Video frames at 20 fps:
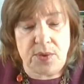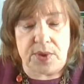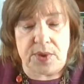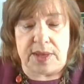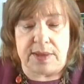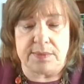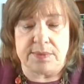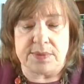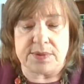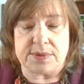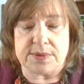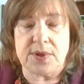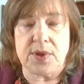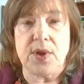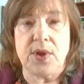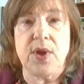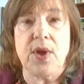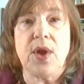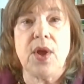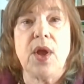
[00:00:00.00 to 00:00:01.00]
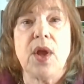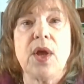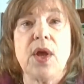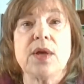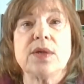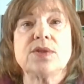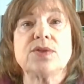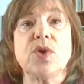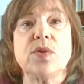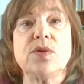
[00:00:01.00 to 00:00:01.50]
games.
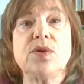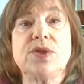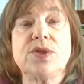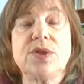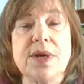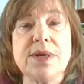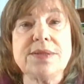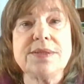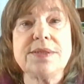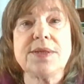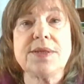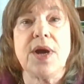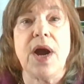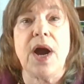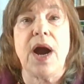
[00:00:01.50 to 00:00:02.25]
So just